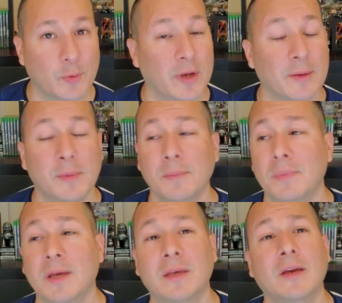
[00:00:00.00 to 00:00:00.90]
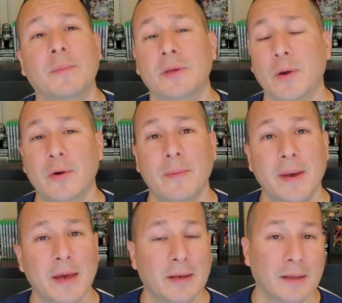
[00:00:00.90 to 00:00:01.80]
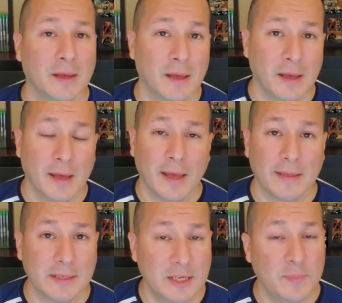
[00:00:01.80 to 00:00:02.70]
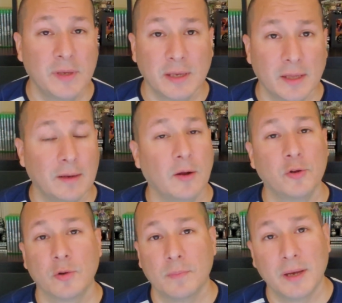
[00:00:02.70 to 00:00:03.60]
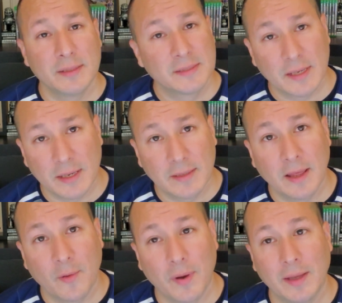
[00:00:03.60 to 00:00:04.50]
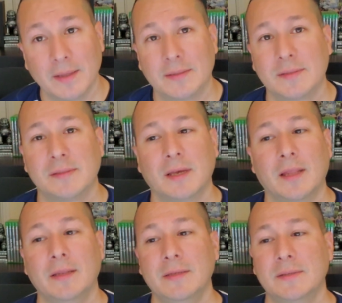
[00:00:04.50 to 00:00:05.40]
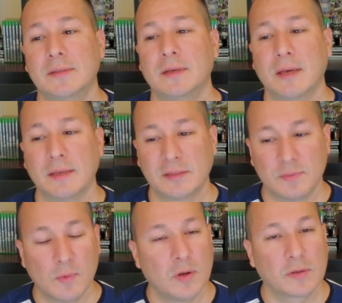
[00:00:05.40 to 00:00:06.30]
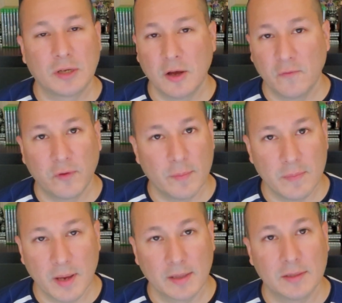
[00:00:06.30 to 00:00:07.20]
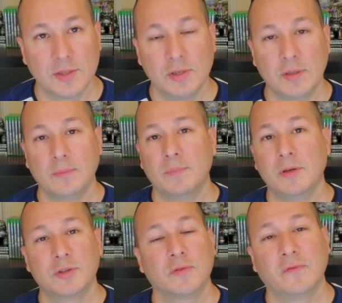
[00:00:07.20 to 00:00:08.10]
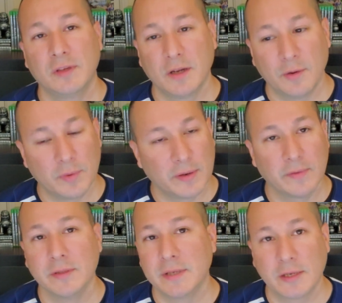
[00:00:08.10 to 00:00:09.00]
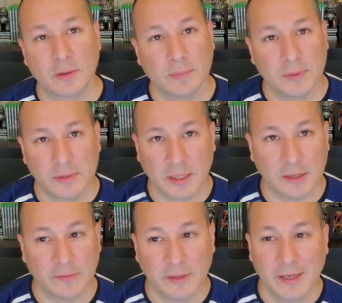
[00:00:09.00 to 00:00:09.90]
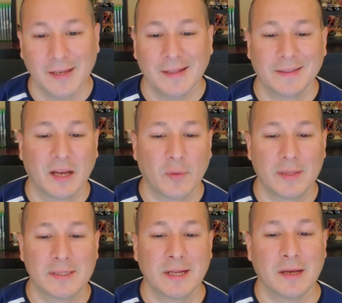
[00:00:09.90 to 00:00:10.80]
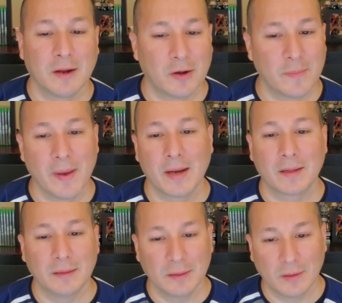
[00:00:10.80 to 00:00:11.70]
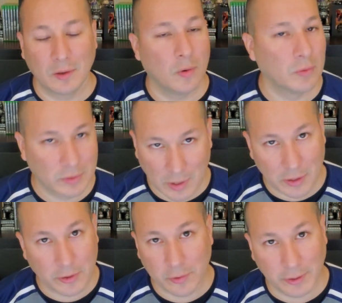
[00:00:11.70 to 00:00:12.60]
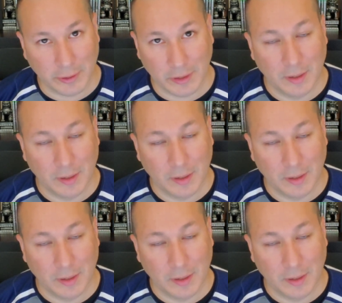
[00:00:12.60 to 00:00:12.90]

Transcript: I recommend picking up a yoga mat and keeping it on your bedside. That way it's at least a small comfort mat that you can put your feet on whenever you take your boots off. That way it's not automatically the cold concrete.